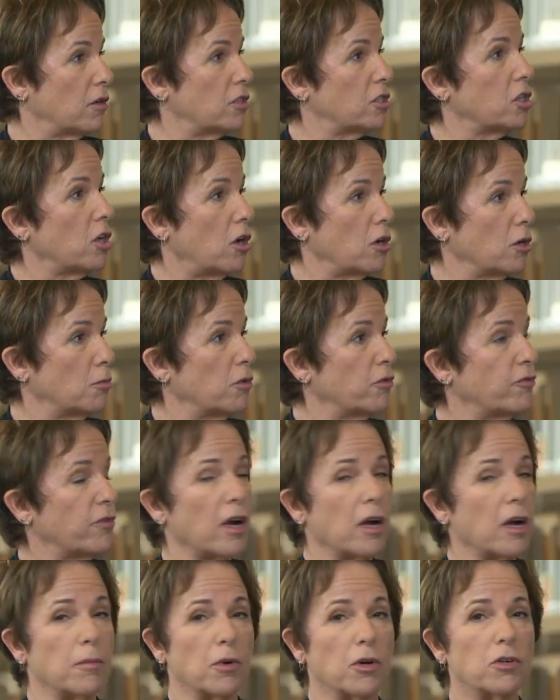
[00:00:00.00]
our soluble
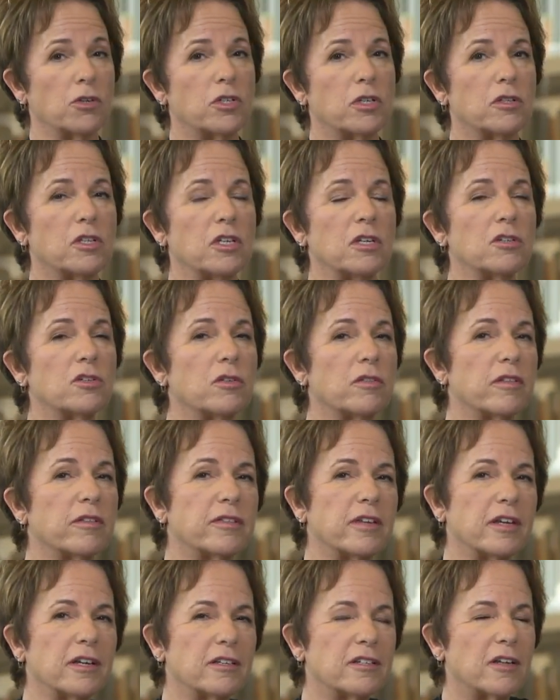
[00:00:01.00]
fibers, and these are the
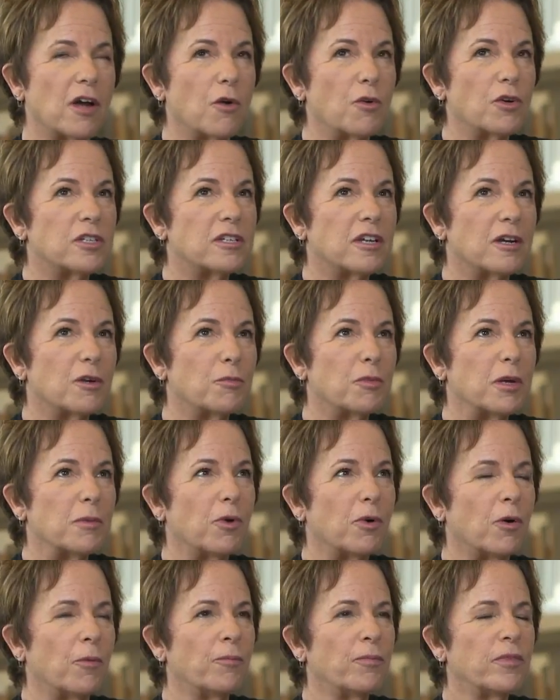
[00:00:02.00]
things I always say to
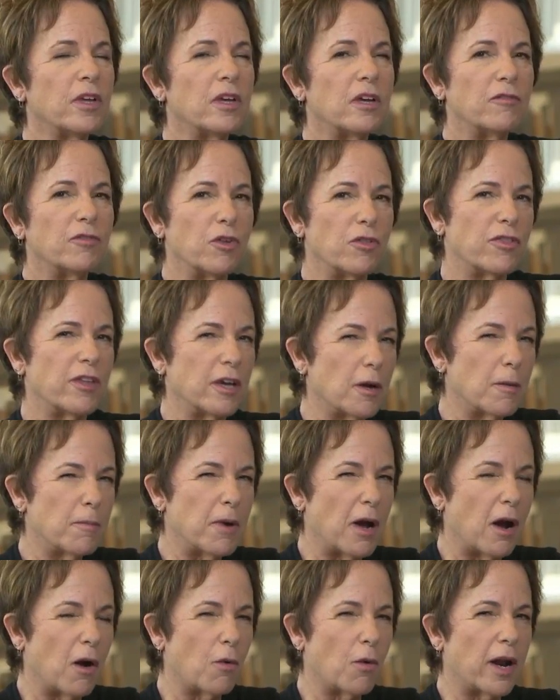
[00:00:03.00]
people. If you think
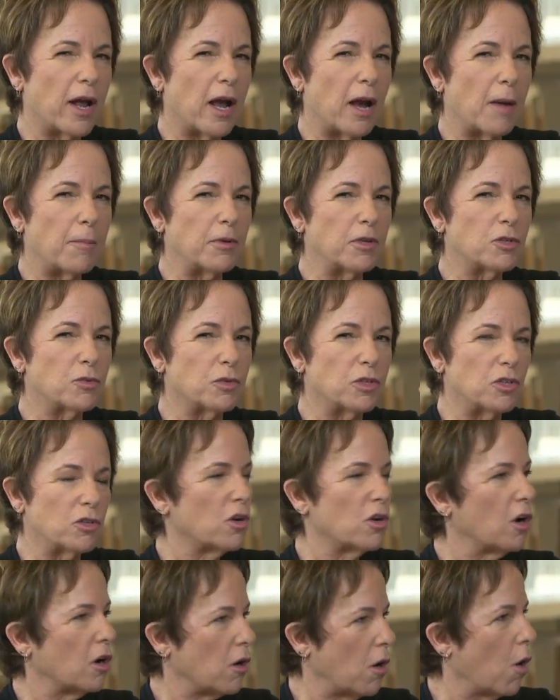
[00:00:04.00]
about what happens when you
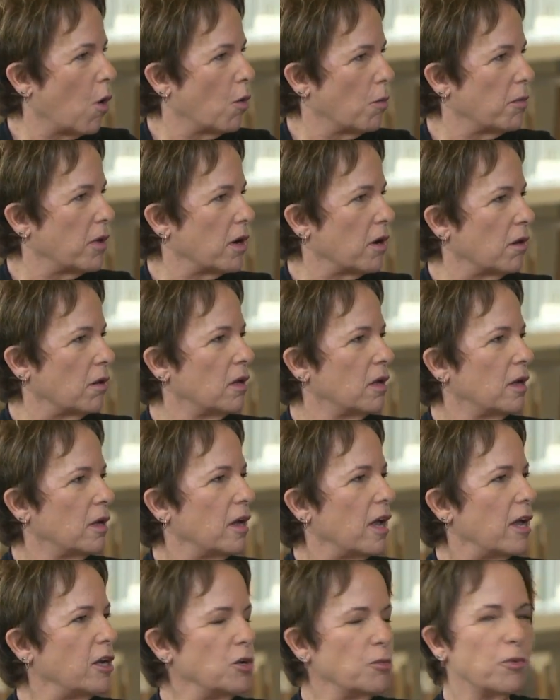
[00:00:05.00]
cook oatmeal,
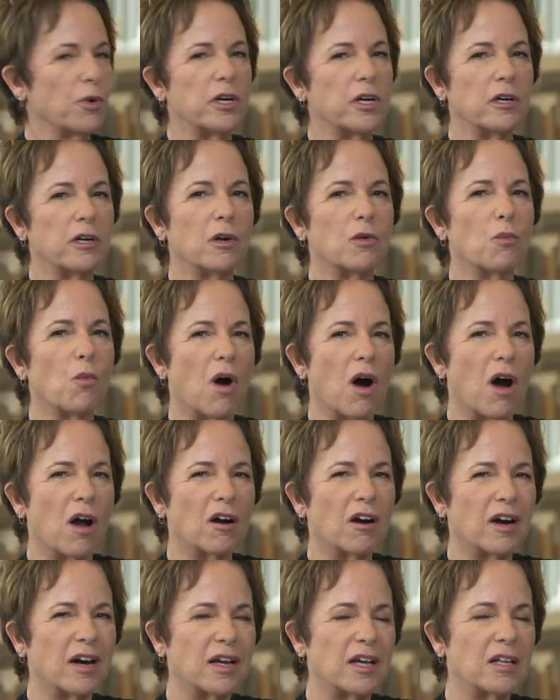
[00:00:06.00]
and you put it in
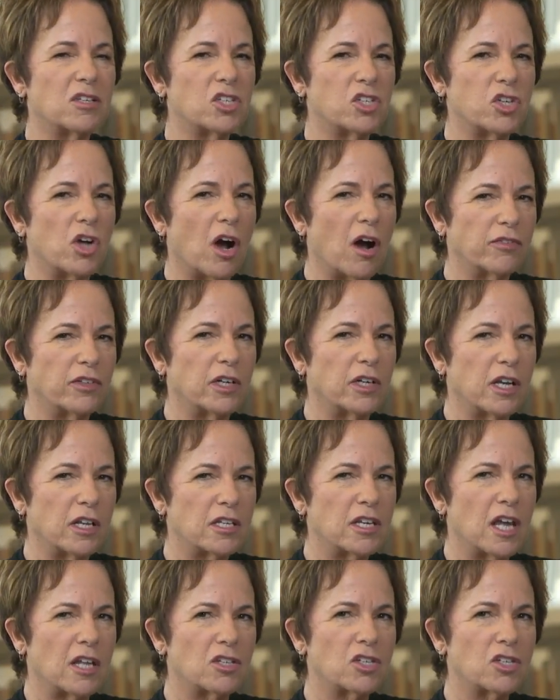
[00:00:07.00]
water and it gets soft and
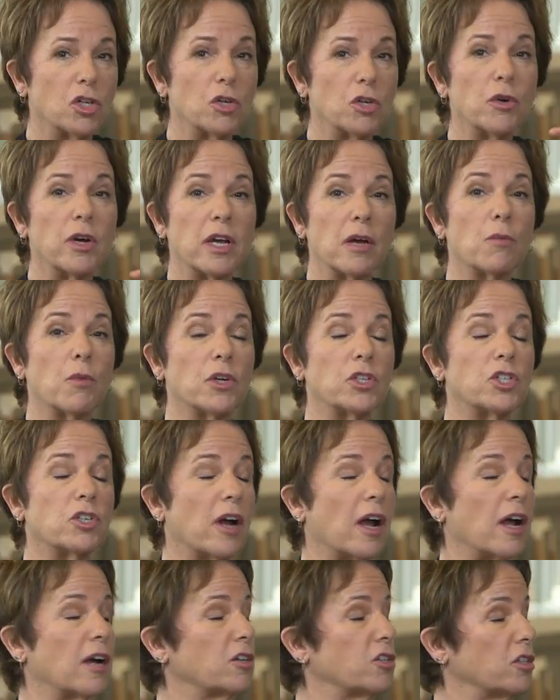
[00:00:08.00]
it gluey, and what
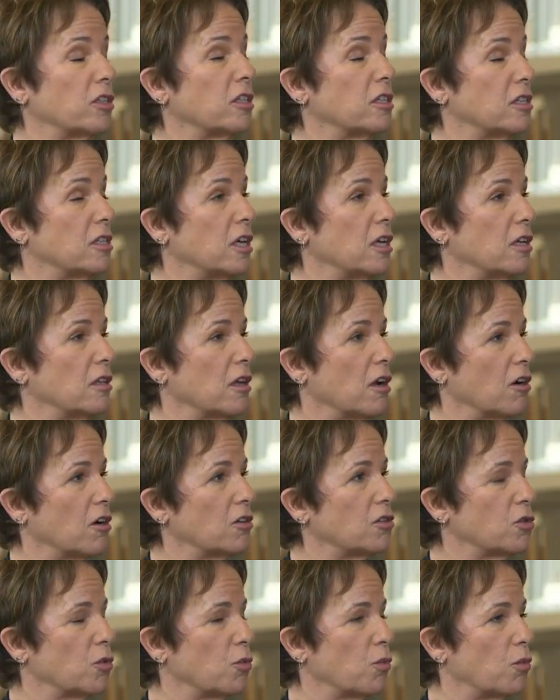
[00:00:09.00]
you're actually seeing there
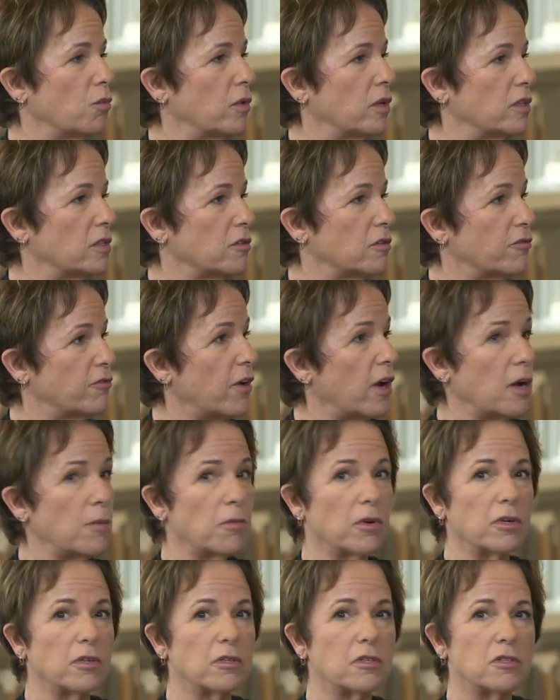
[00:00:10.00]
is the
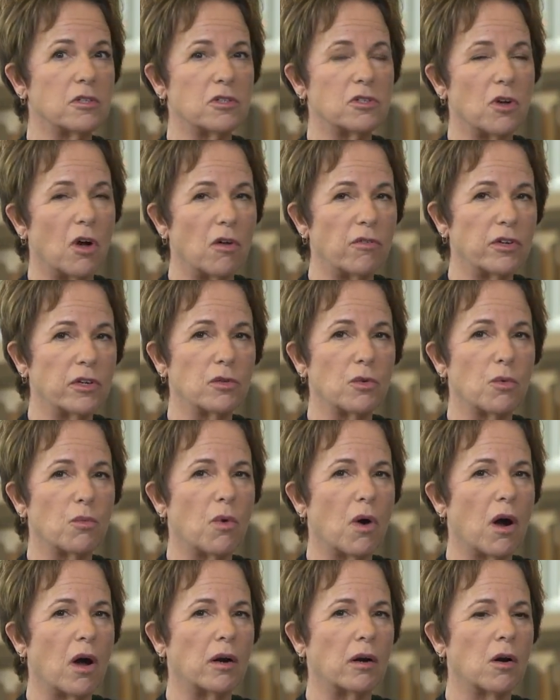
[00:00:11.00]
fiber is dissolving in the
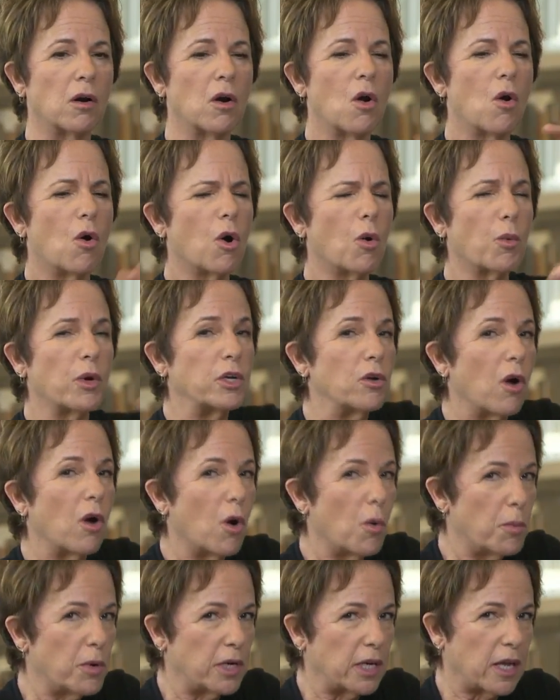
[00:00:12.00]
water. Or when you
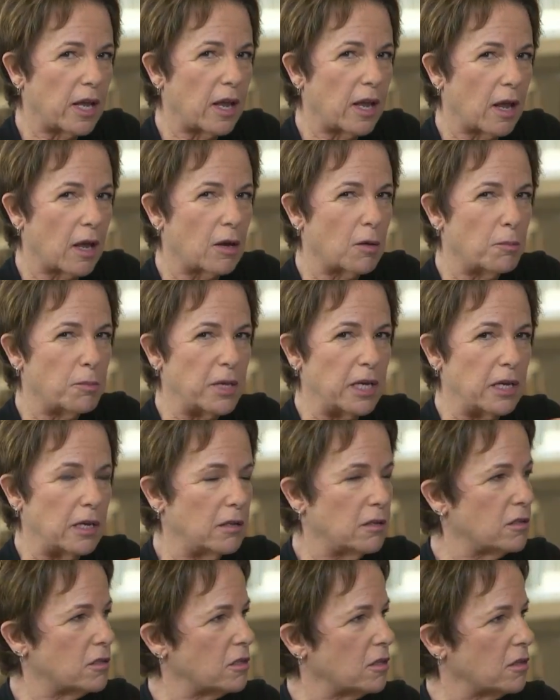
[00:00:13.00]
open a can of
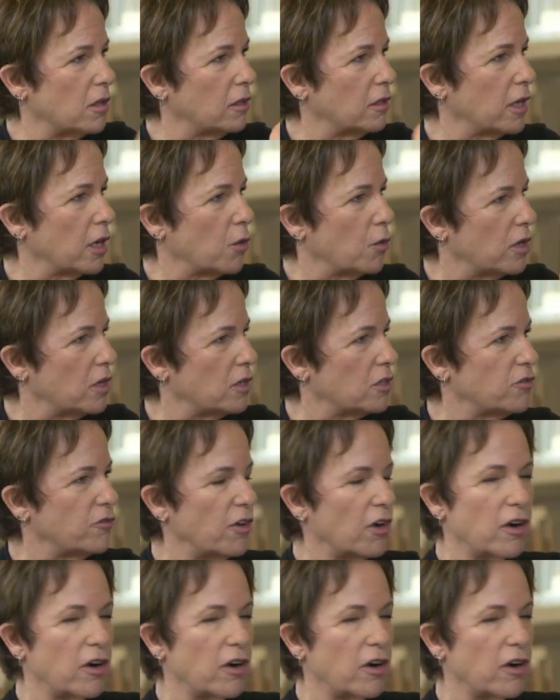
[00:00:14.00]
beans and the liquid is